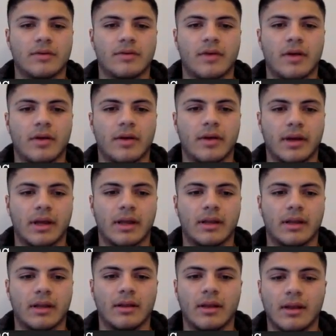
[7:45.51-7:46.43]
falling
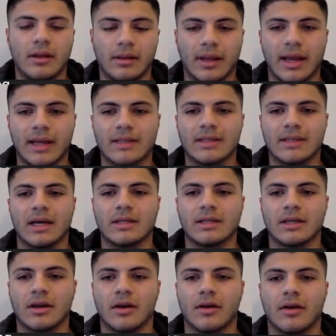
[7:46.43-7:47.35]
and
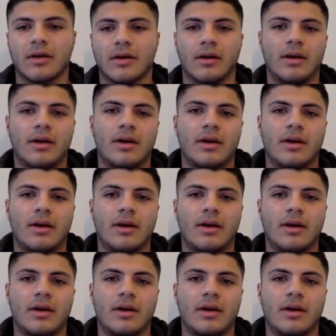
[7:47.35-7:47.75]
landslides occurring.